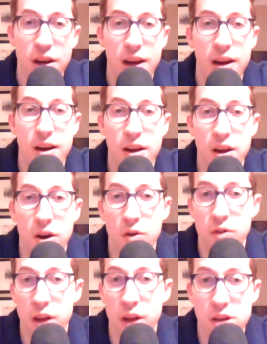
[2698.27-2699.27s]
And,
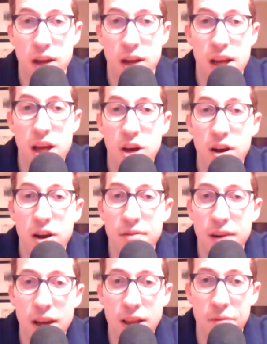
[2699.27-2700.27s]
like you said, he could even get the